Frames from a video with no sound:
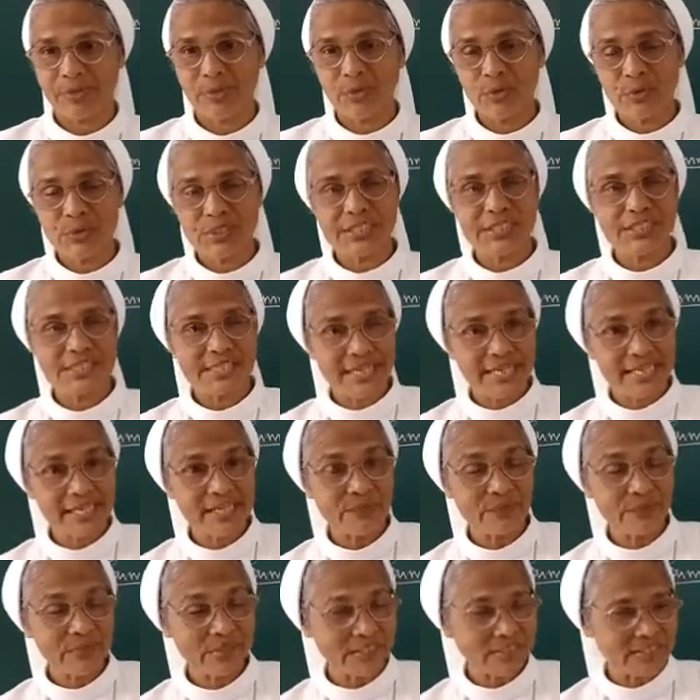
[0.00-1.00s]
You
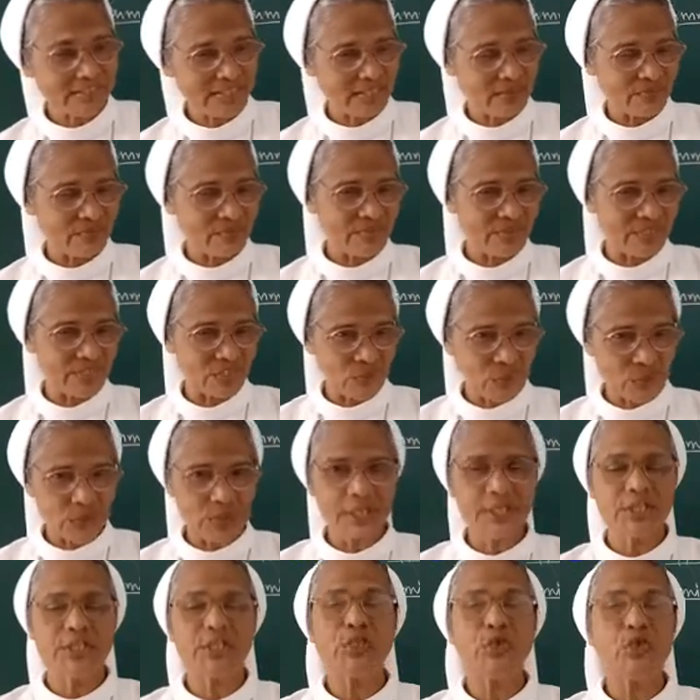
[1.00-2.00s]
share with someone so
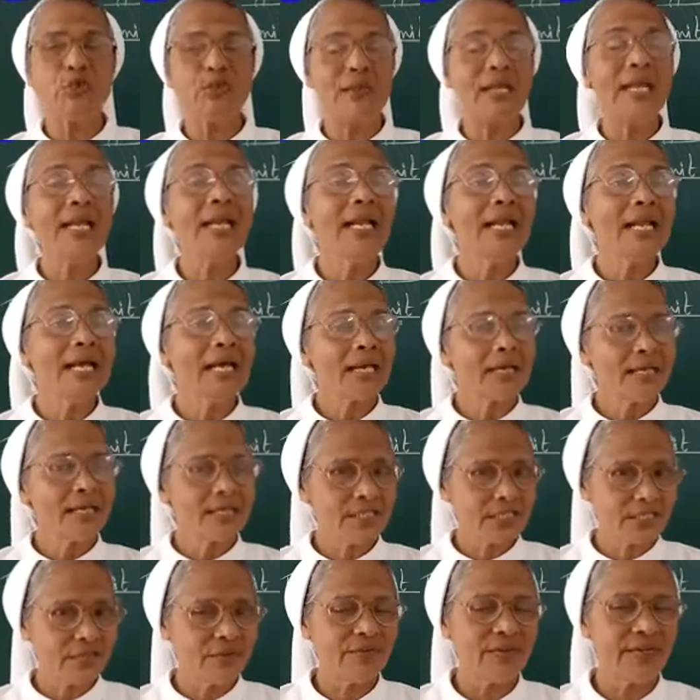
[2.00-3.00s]
that you will
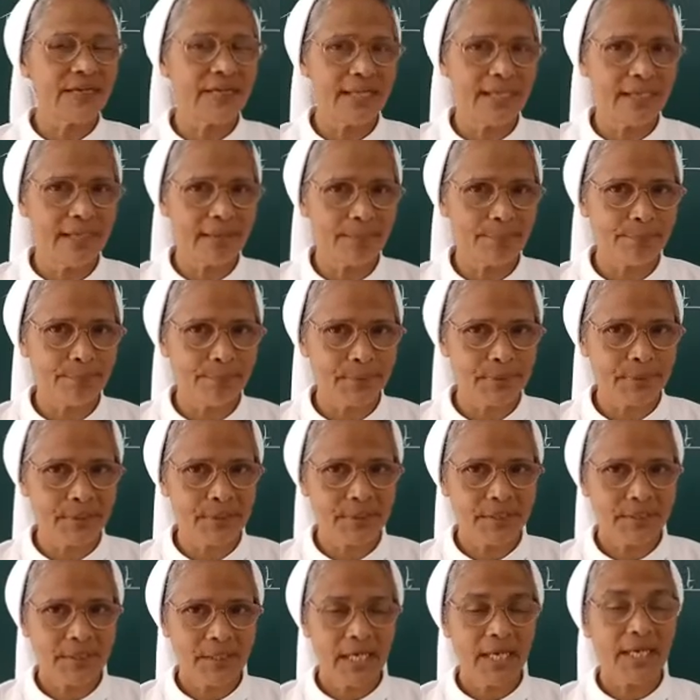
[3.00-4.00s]
receive
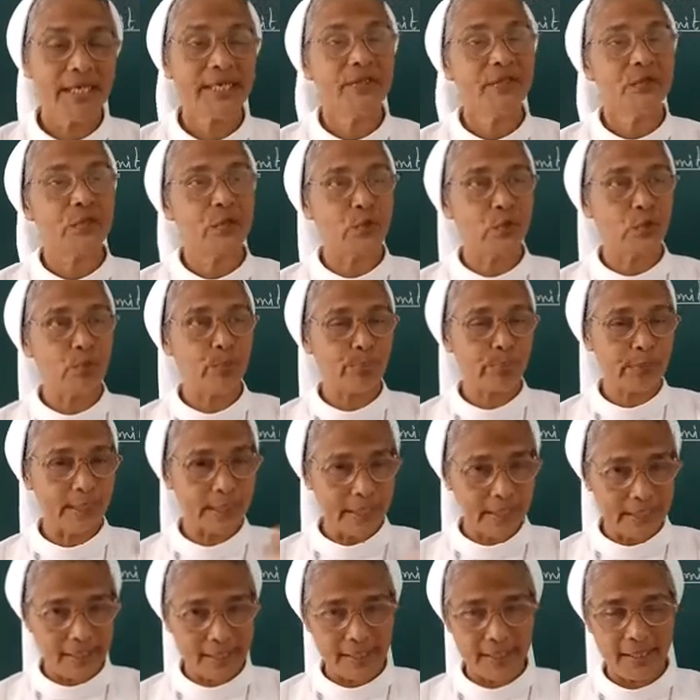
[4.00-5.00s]
help. And you
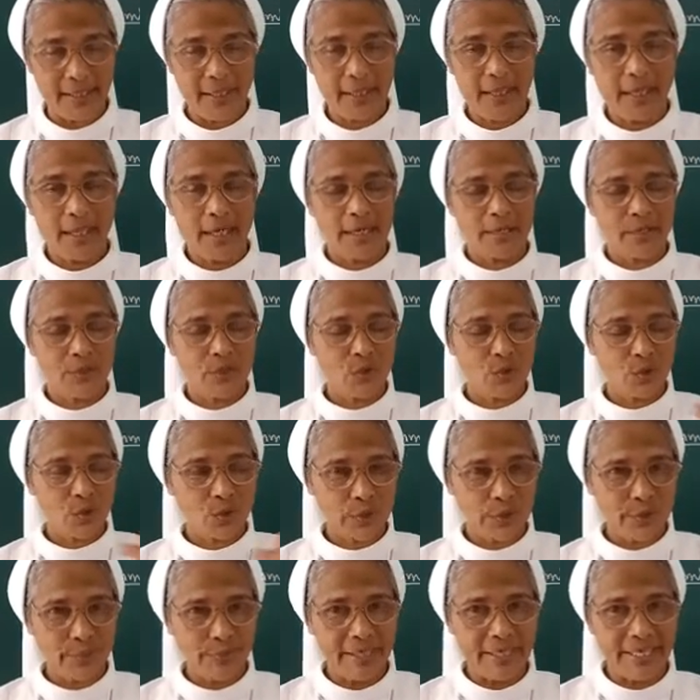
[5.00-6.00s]
pray and go
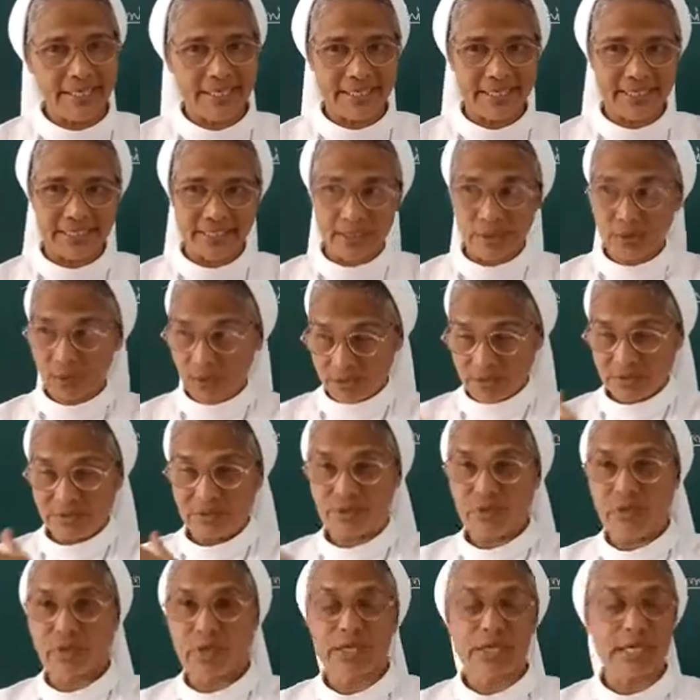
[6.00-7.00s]
in meditation. Not
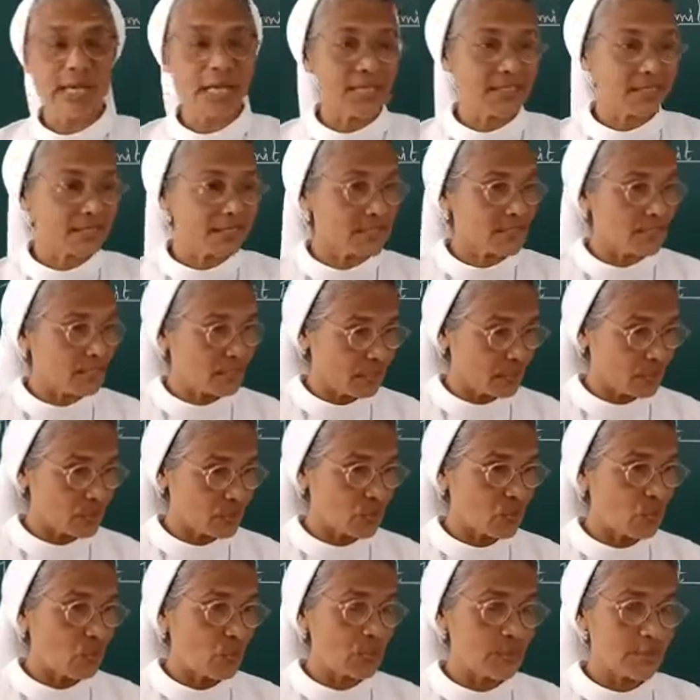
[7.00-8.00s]
your classes, your
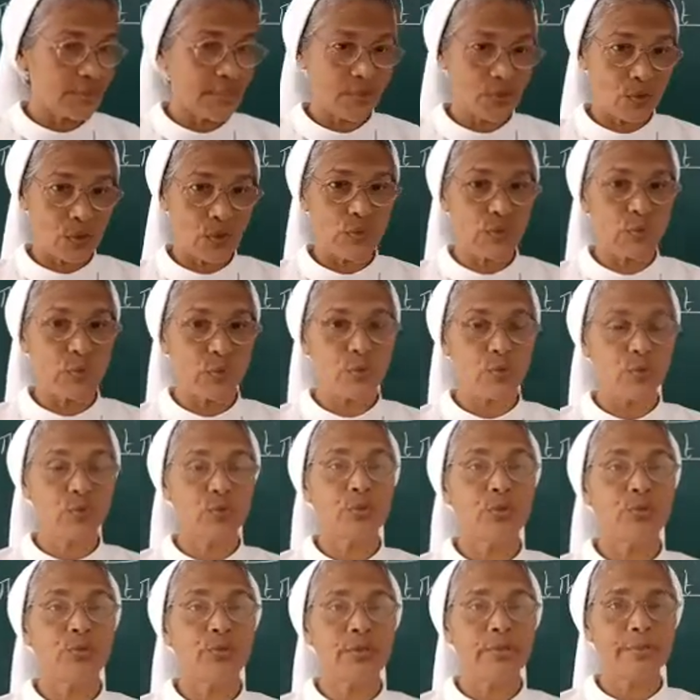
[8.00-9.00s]
schools and all, you
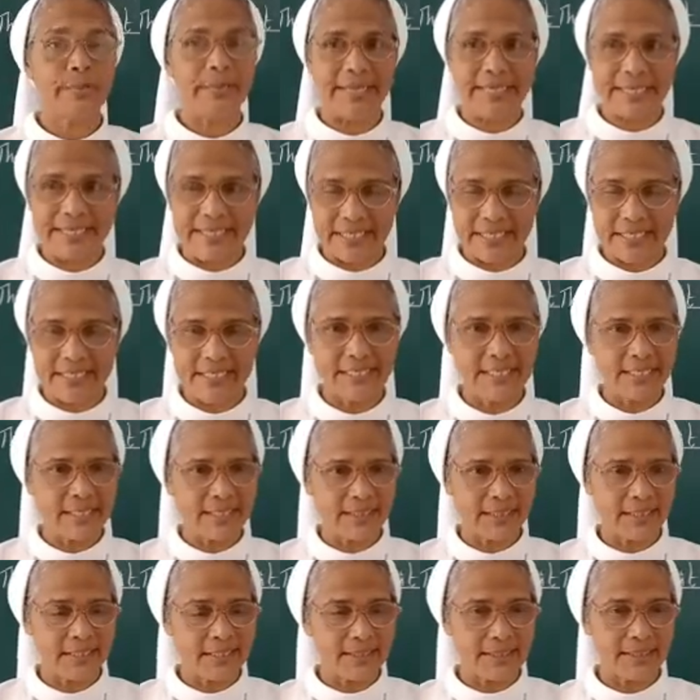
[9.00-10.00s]
do the meditation
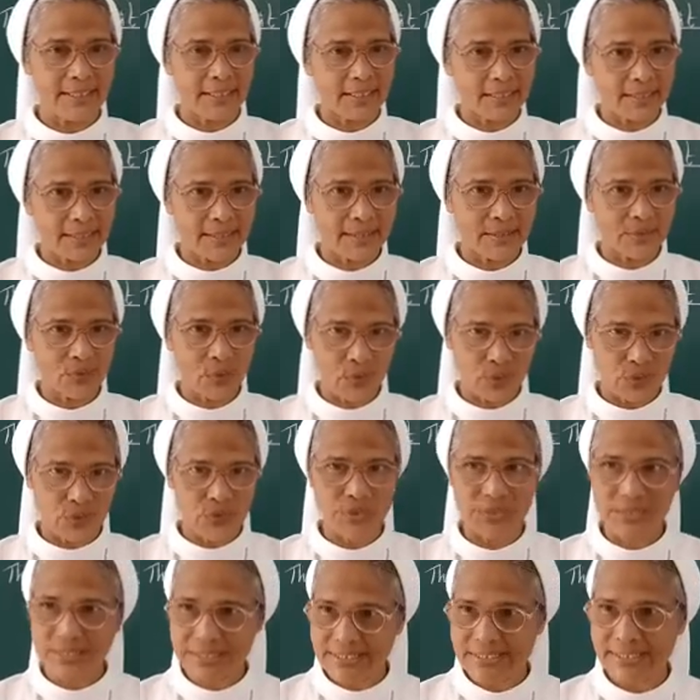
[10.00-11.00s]
and things like that. All those
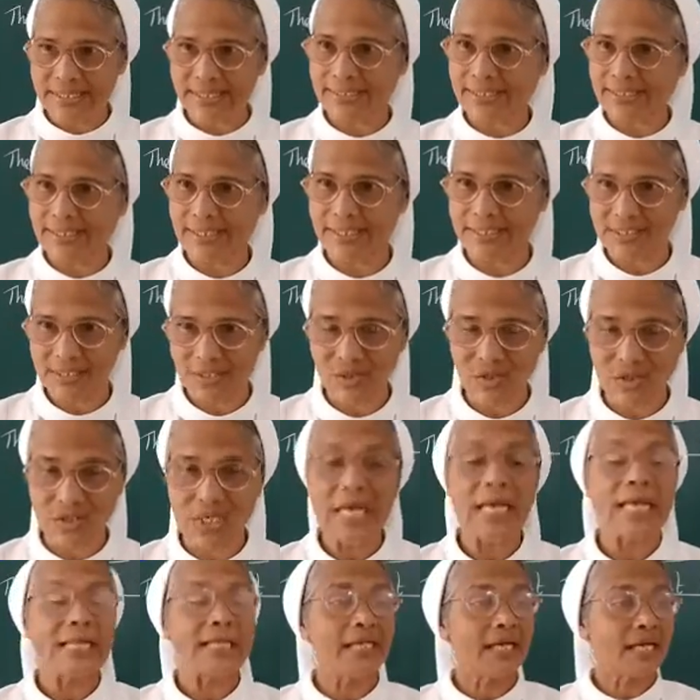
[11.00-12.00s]
things are there, is it
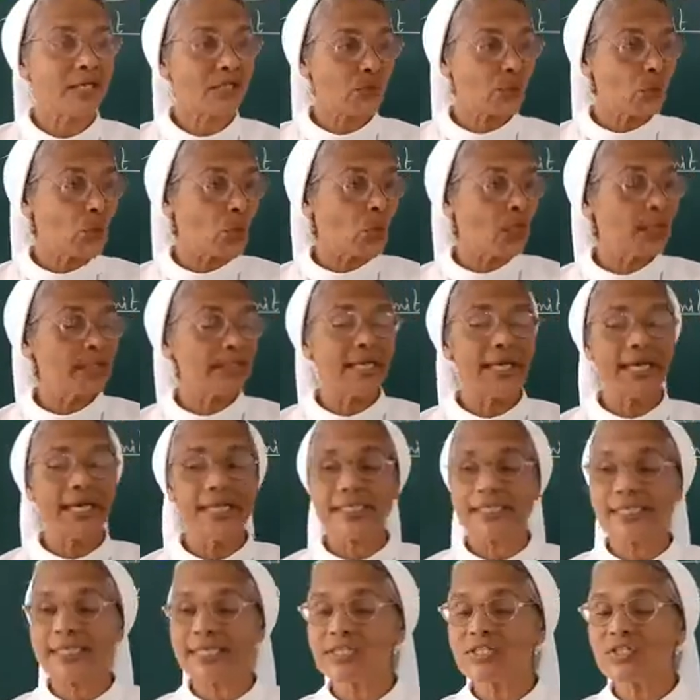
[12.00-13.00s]
not? That all
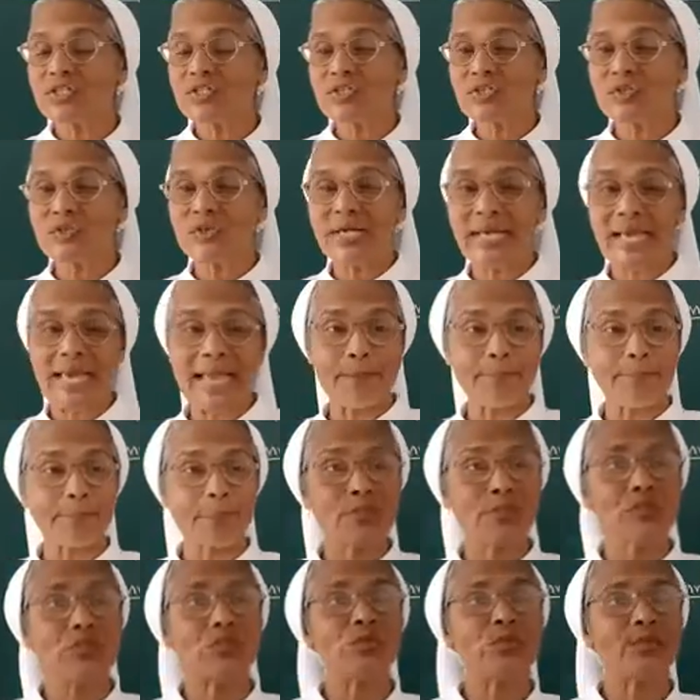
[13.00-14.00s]
that things should help
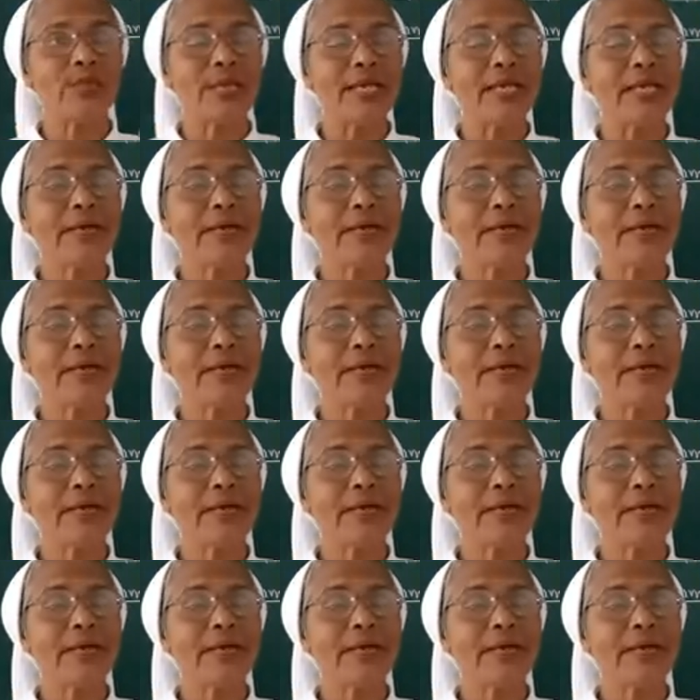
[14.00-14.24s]
us to